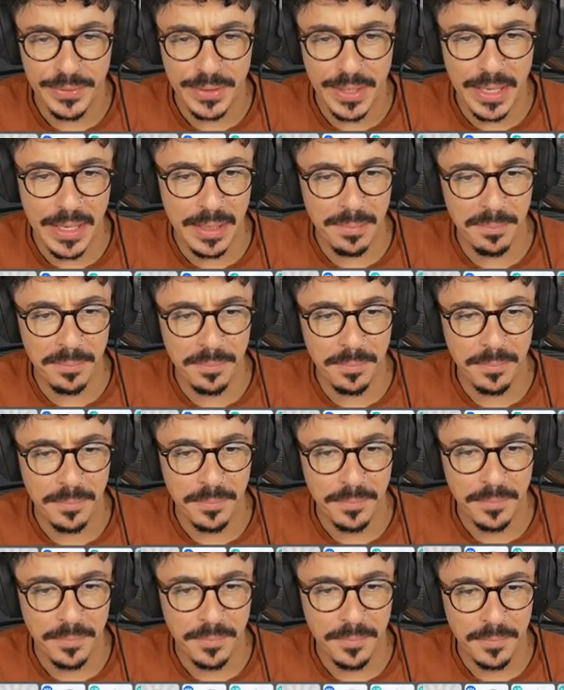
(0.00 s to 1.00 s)
Um,
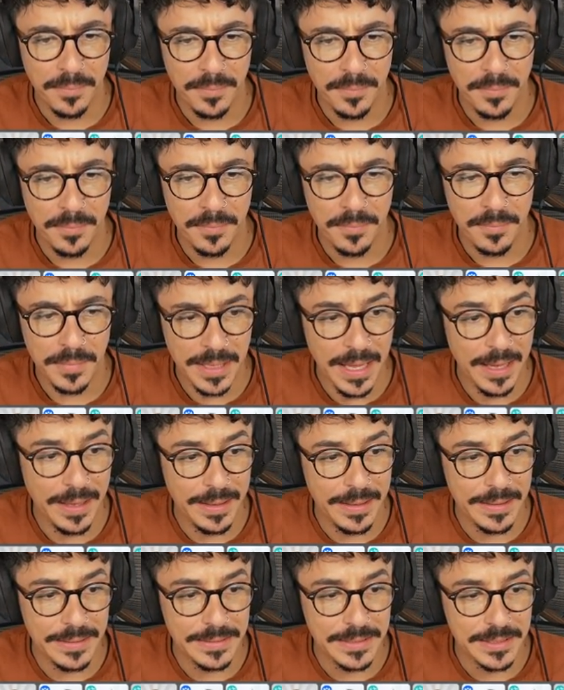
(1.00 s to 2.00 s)
Yeah,
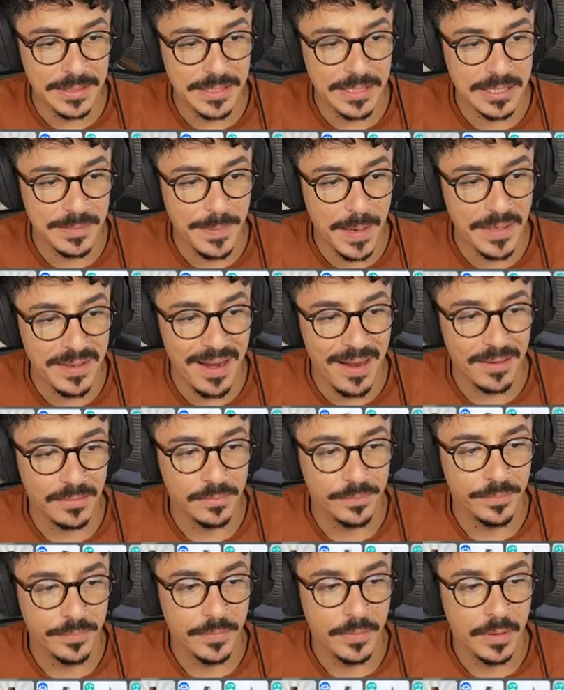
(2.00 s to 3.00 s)
it is. It's the Spa Day.
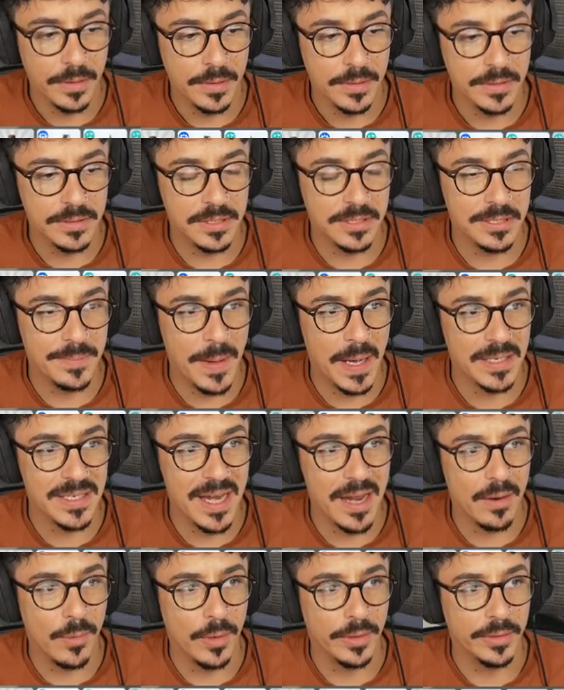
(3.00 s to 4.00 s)
It's the Spa
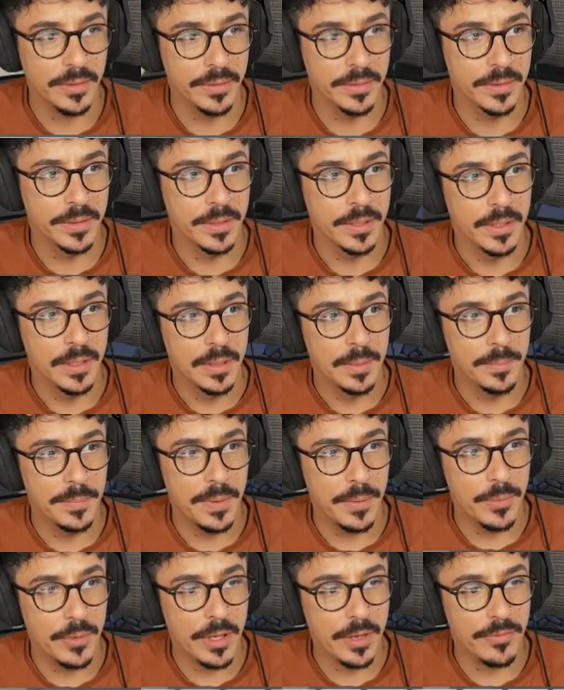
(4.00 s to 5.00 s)
Day one.
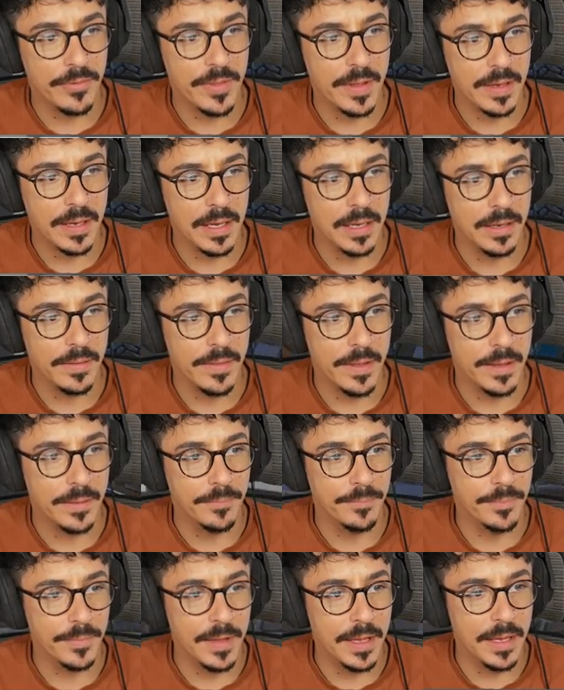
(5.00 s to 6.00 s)
But we'll go for that colour there.
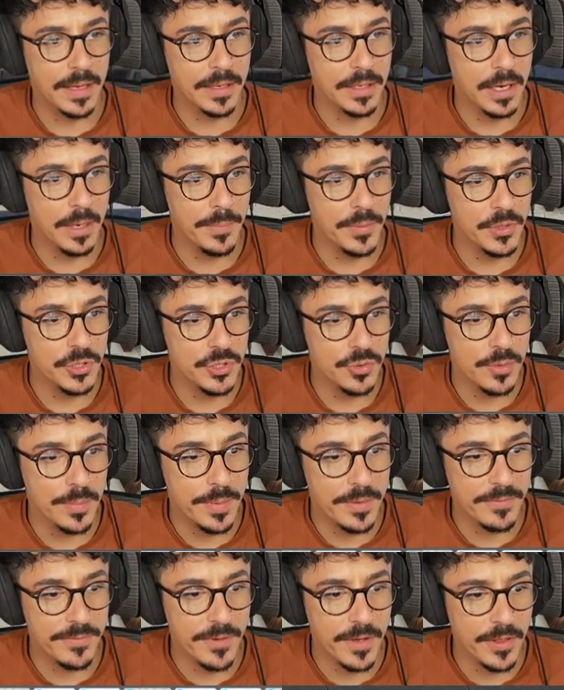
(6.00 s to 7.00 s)
Uh, can I push you a
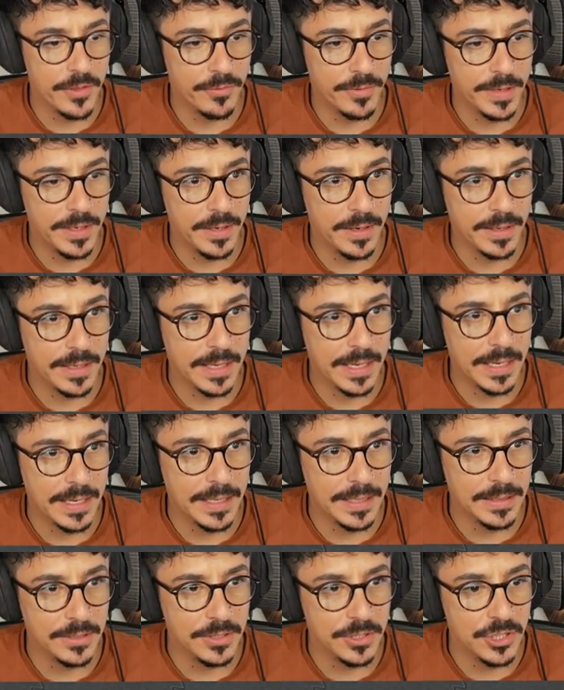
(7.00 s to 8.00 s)
bit further in? I
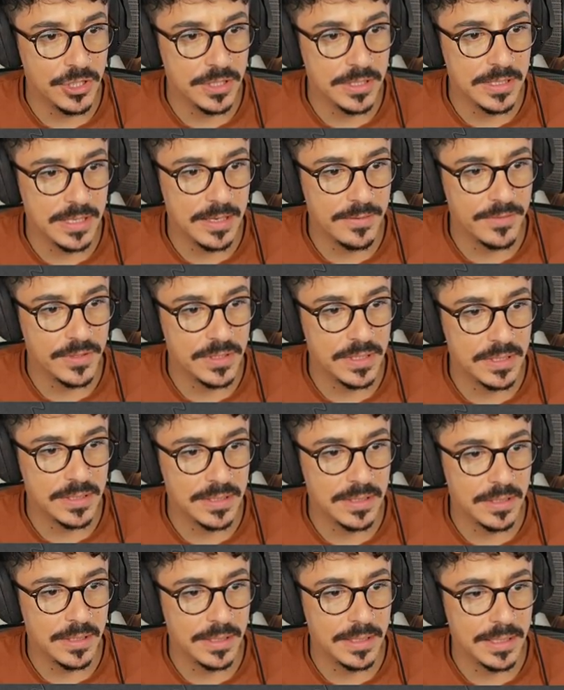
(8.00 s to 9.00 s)
can, just ever so
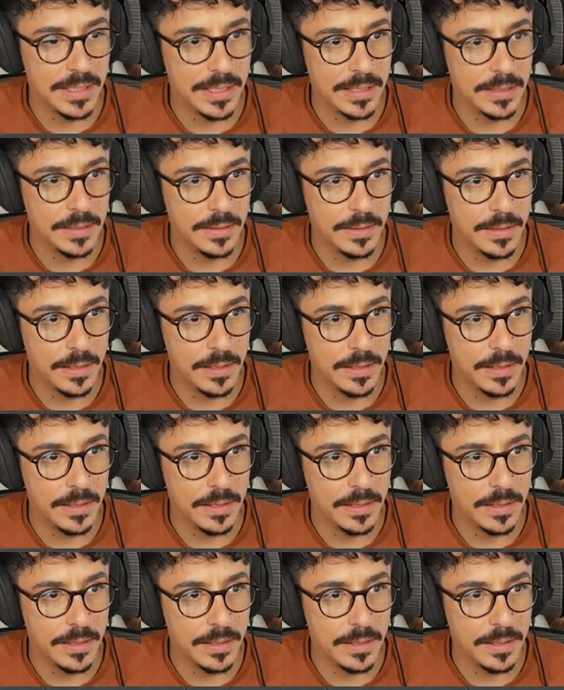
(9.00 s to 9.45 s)
slightly.